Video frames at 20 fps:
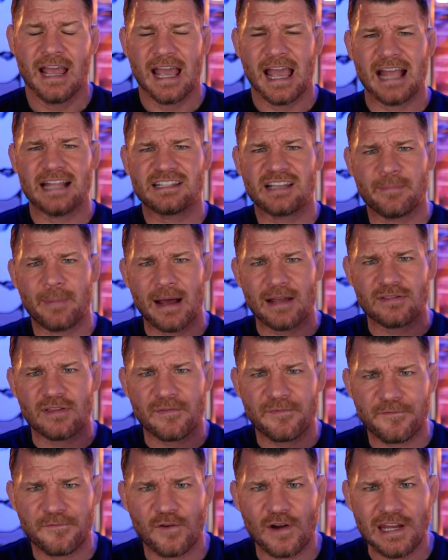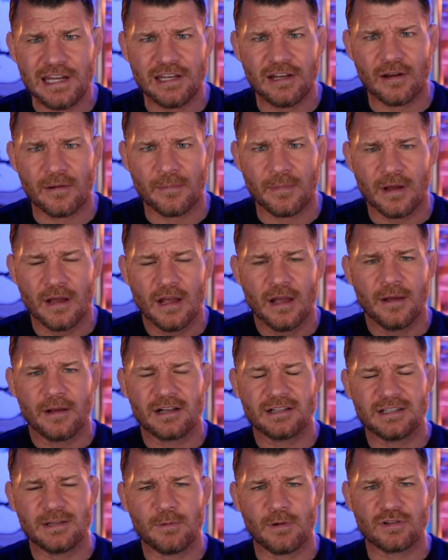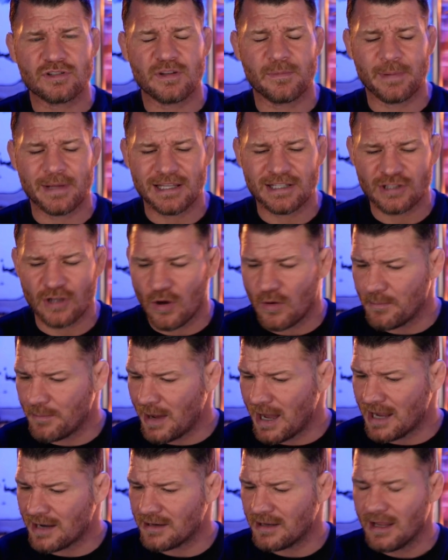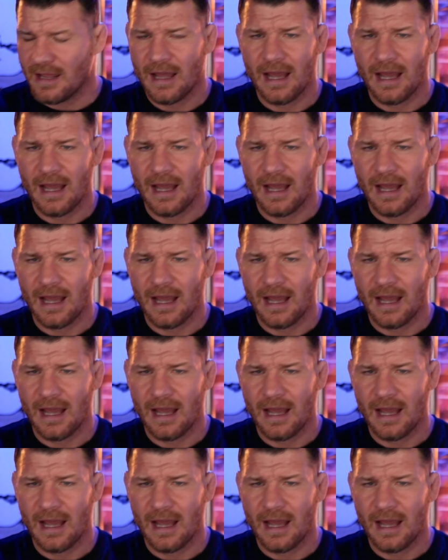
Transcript: It's about the freedom, because he wants to be his own man.